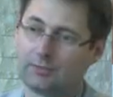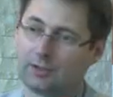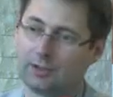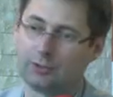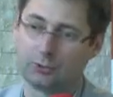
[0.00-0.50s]

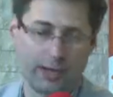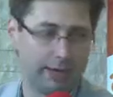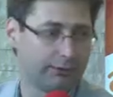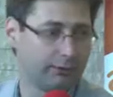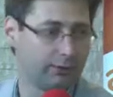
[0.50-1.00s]
to
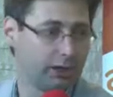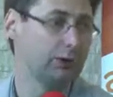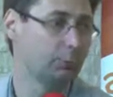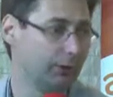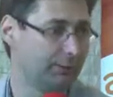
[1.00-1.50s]
have,
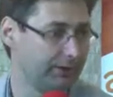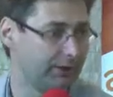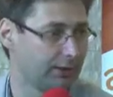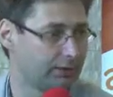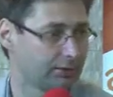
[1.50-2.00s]
it will be
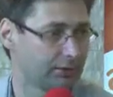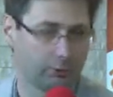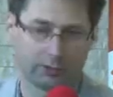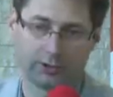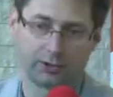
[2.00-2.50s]
there. So
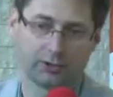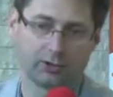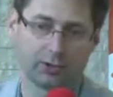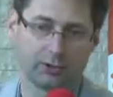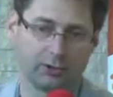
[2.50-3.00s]
whether it is
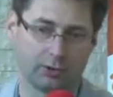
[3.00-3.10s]
your